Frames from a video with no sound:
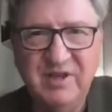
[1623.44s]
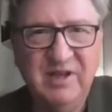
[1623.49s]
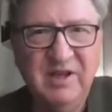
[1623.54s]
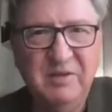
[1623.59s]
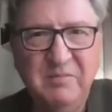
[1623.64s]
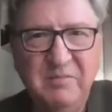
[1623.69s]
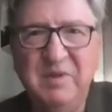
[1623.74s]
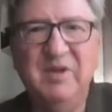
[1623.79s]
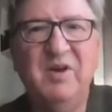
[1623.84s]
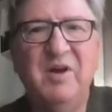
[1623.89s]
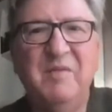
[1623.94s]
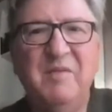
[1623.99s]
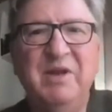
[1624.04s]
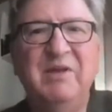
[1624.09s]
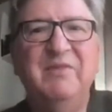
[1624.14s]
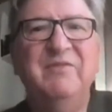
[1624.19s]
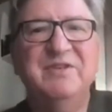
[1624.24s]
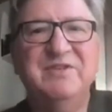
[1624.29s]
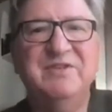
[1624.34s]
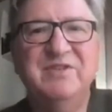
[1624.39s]
and becoming
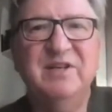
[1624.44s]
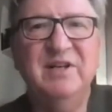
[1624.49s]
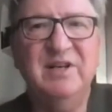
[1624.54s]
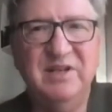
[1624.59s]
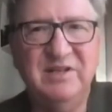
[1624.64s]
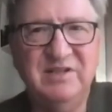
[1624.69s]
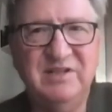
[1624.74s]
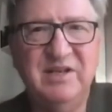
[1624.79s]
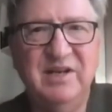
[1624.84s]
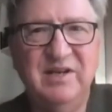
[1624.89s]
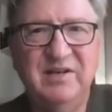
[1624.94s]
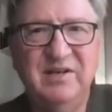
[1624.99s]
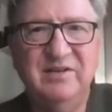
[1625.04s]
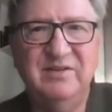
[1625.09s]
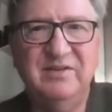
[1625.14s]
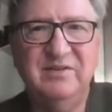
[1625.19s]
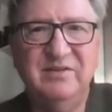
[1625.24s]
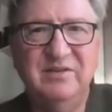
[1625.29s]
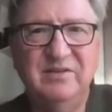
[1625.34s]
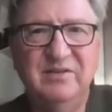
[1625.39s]

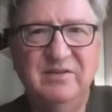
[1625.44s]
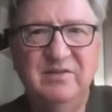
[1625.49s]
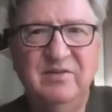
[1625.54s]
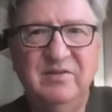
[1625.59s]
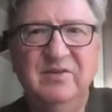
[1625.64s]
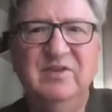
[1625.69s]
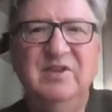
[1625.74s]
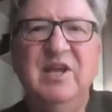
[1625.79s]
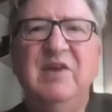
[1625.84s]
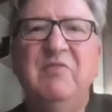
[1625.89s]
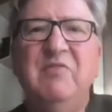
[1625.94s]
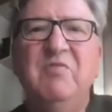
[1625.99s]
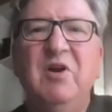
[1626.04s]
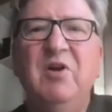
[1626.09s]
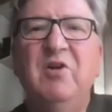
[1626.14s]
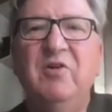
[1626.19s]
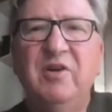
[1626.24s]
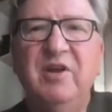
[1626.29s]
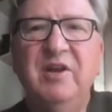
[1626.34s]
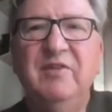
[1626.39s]
facilitators. They were
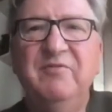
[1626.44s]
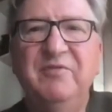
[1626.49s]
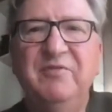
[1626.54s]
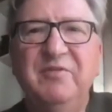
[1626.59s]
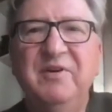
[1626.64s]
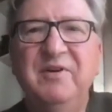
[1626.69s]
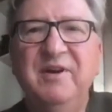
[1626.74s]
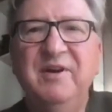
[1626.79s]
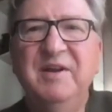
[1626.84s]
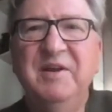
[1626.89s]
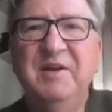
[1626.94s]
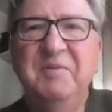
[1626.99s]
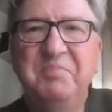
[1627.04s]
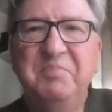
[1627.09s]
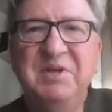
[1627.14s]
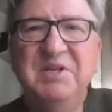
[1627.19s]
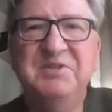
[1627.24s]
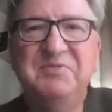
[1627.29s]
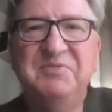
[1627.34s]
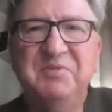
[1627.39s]
looking for
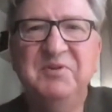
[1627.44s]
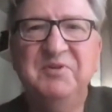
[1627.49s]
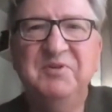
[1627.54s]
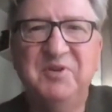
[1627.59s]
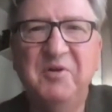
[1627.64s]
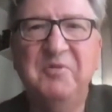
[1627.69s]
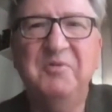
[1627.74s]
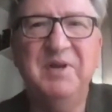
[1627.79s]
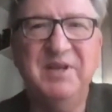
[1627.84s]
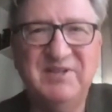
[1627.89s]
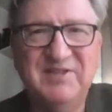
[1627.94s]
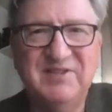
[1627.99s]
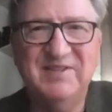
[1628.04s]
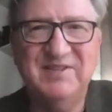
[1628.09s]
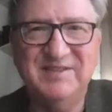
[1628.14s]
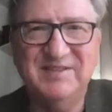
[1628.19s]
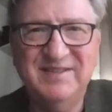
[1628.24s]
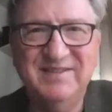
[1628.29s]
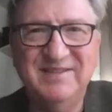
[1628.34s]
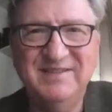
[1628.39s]
peaceful
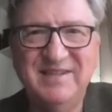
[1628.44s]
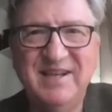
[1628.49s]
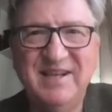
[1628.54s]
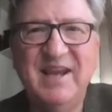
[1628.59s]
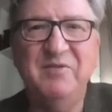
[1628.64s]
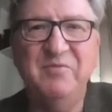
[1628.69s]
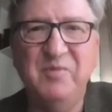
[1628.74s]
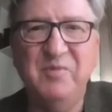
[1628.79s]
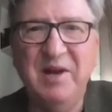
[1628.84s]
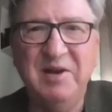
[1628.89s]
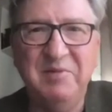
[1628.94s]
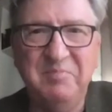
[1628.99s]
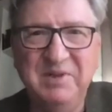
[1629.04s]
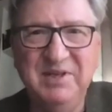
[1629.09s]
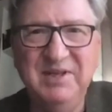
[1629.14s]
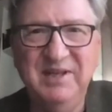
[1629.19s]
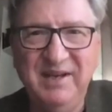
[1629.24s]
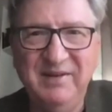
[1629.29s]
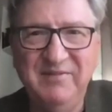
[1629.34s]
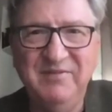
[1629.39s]
coexistence and
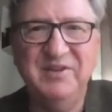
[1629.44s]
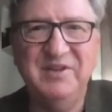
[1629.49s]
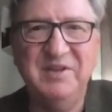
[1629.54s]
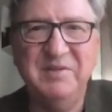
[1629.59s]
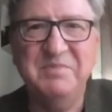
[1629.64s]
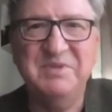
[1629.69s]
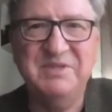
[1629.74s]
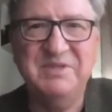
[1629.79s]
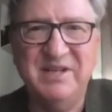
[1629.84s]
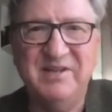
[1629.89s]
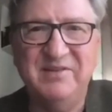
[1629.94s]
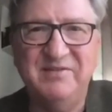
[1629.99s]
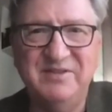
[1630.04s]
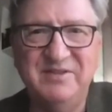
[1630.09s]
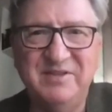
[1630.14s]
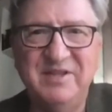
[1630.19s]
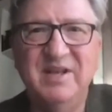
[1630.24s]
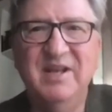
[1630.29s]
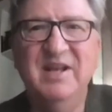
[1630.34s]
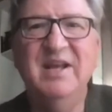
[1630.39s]
well-being for
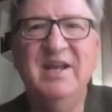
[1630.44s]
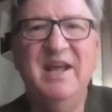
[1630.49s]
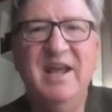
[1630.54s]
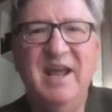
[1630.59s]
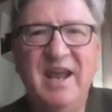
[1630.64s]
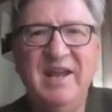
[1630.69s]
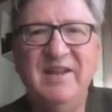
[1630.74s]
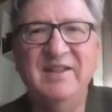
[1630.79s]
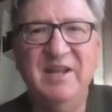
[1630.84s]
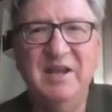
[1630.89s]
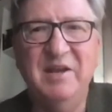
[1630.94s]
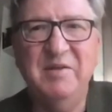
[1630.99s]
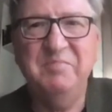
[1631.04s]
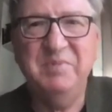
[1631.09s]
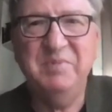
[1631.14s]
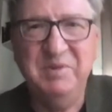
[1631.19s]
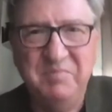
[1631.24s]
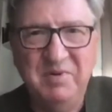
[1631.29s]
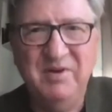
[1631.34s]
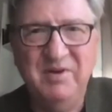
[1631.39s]
themselves and their
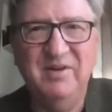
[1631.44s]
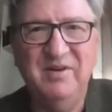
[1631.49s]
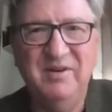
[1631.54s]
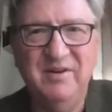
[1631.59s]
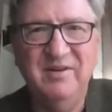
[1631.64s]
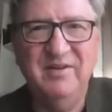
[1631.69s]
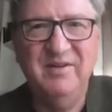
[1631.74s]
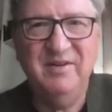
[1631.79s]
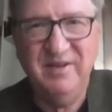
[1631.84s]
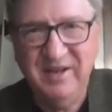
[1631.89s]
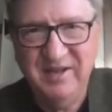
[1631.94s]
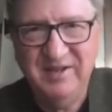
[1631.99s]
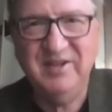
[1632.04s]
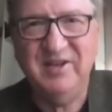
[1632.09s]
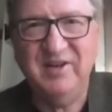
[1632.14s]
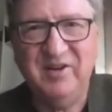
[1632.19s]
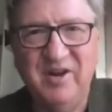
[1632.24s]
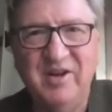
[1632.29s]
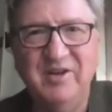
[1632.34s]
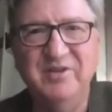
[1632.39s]
people in the
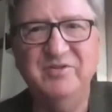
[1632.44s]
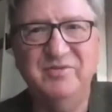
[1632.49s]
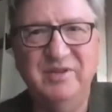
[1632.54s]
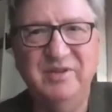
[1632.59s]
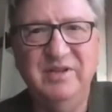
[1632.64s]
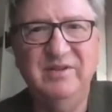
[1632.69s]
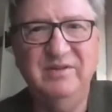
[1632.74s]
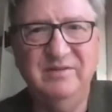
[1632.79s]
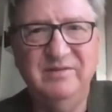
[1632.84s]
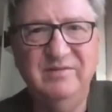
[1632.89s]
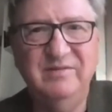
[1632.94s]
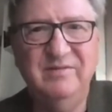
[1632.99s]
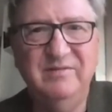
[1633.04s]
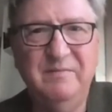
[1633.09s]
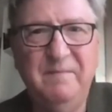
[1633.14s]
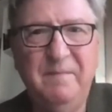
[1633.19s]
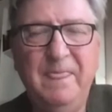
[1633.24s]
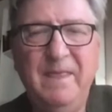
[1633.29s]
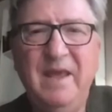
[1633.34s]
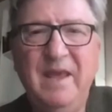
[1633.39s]
country.
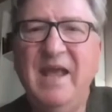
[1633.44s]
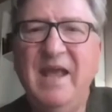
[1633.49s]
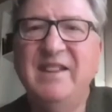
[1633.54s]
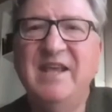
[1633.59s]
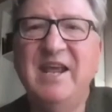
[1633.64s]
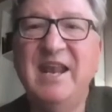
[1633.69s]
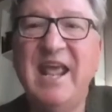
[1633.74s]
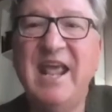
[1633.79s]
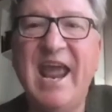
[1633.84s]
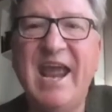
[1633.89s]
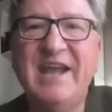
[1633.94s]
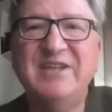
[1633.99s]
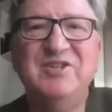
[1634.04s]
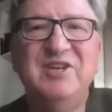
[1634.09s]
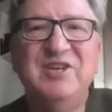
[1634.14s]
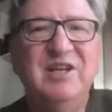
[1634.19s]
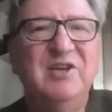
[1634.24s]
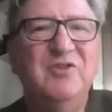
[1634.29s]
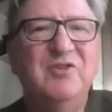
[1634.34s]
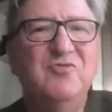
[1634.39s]
And they had
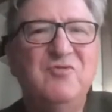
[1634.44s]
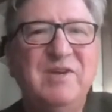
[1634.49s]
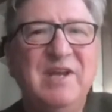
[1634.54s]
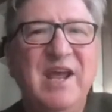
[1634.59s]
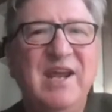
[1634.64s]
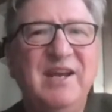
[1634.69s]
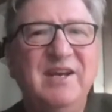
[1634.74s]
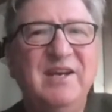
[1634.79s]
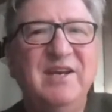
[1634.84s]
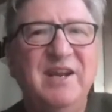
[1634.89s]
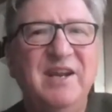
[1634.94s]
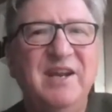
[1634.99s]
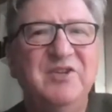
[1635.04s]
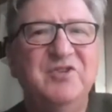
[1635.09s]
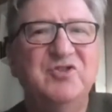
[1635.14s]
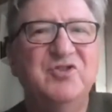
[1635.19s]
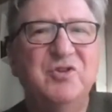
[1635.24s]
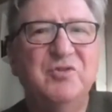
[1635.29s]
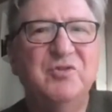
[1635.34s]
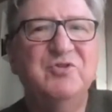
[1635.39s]
actually created an
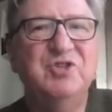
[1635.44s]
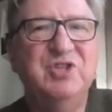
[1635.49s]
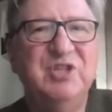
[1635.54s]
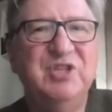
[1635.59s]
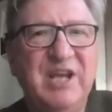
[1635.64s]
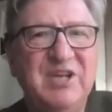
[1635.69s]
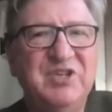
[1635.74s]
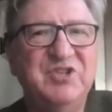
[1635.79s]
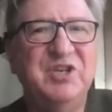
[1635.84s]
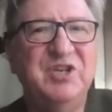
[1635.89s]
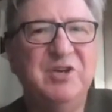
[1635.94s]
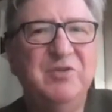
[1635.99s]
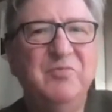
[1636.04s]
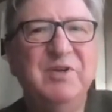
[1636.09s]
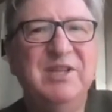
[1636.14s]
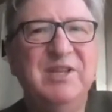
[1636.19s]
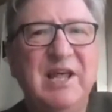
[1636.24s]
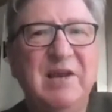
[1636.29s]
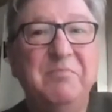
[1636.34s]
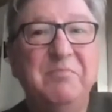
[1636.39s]
association
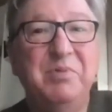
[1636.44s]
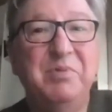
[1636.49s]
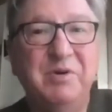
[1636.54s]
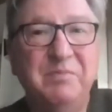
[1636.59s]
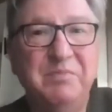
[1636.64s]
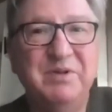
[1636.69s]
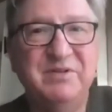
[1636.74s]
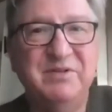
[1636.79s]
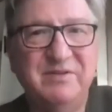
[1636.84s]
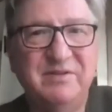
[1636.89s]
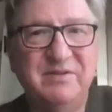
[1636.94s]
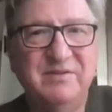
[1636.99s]
with that purpose.